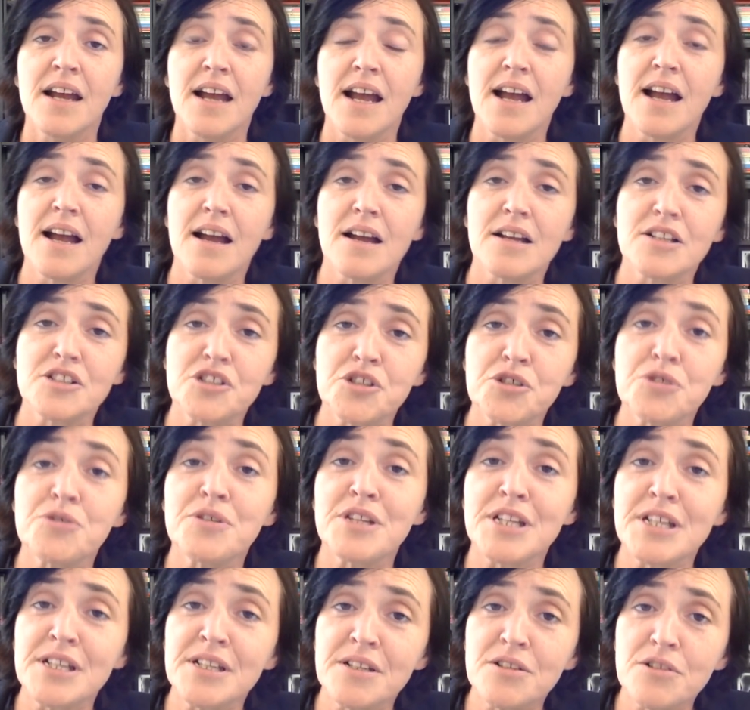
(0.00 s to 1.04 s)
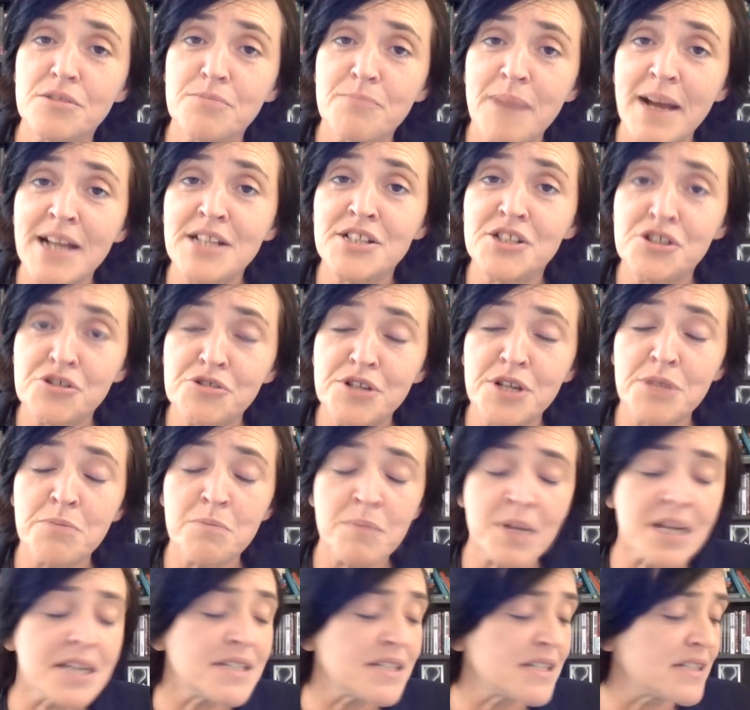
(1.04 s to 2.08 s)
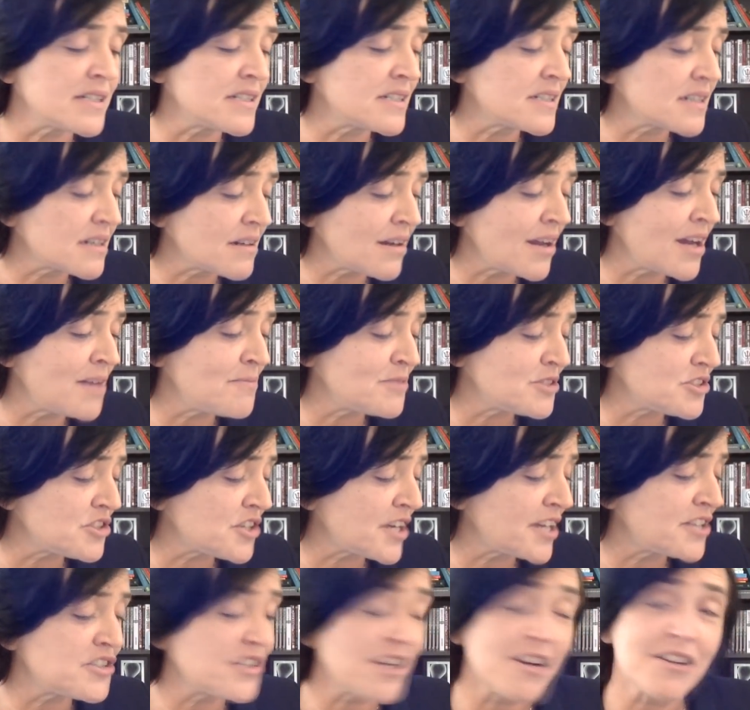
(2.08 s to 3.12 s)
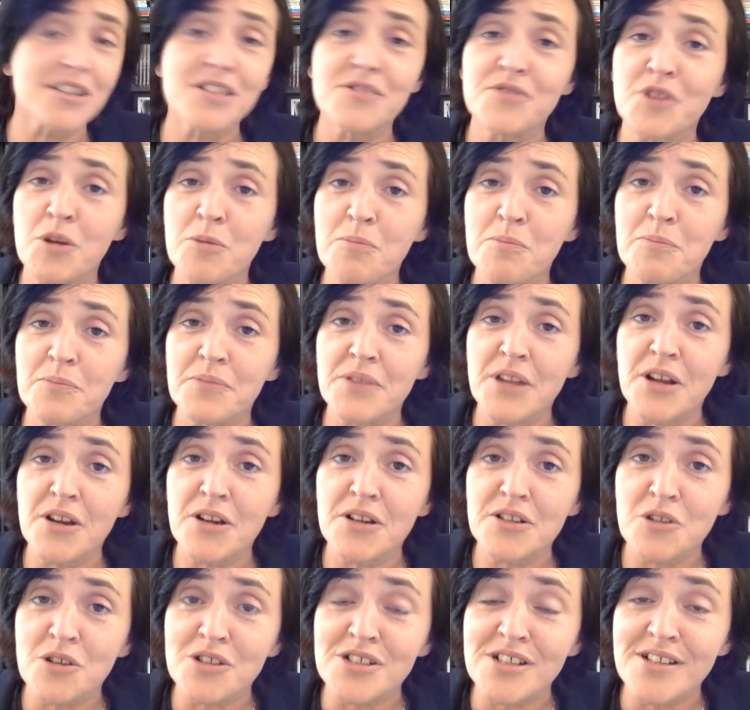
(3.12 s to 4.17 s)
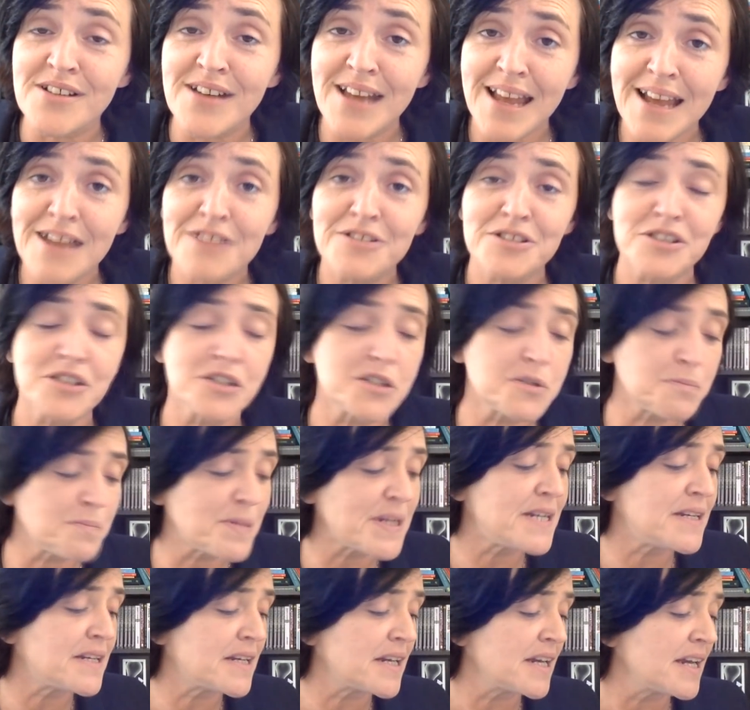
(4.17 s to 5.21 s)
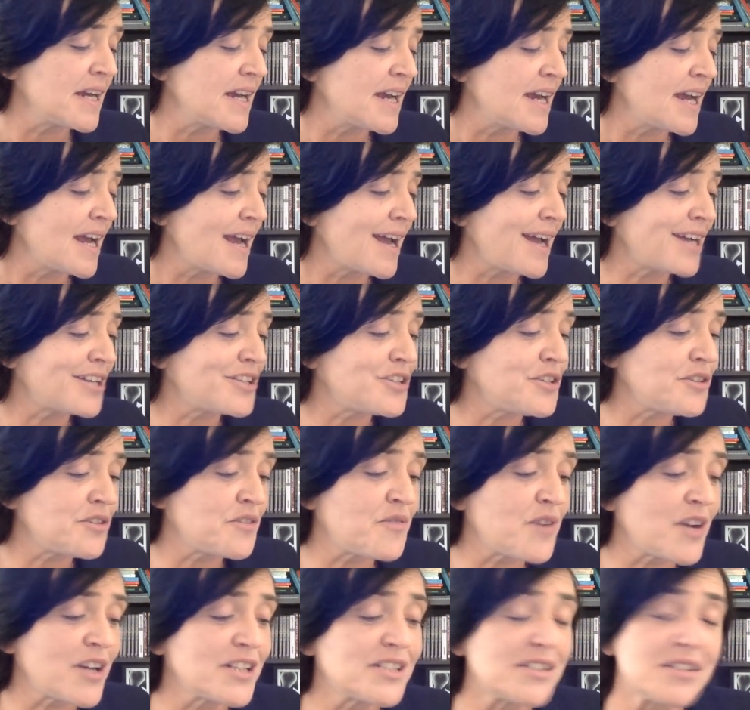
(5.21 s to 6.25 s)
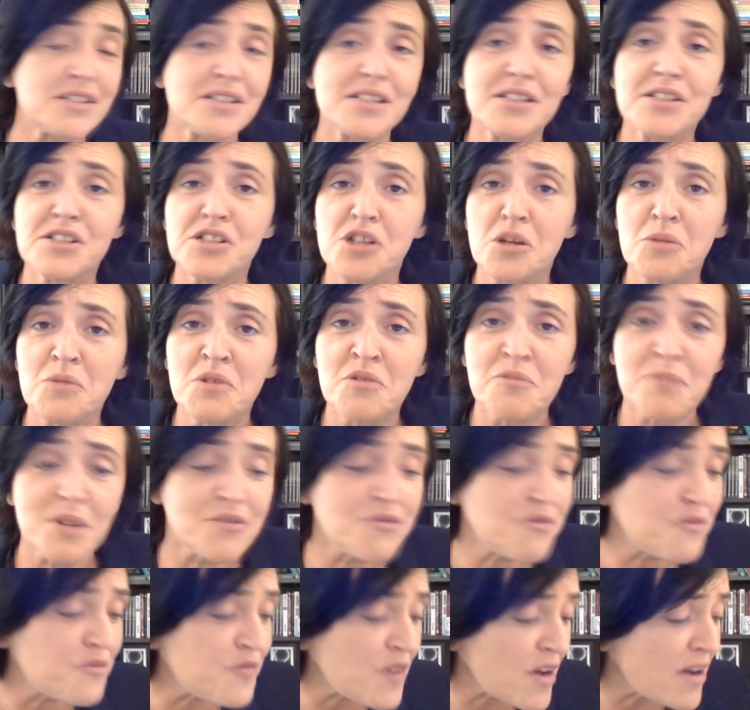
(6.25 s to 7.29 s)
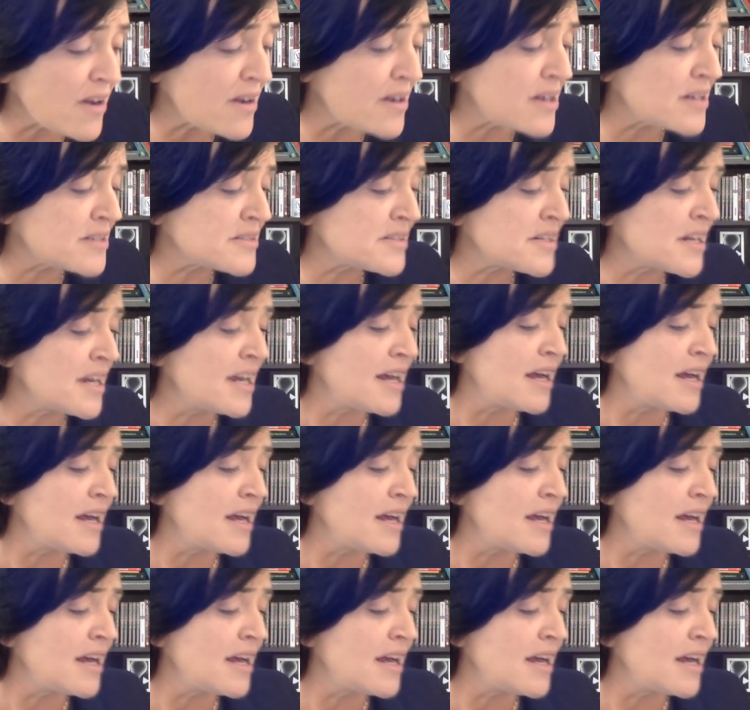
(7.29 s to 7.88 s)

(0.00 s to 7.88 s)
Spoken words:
to the mainstream media's climate change narrative, they're not allowed to speak at universities. Some have been fired.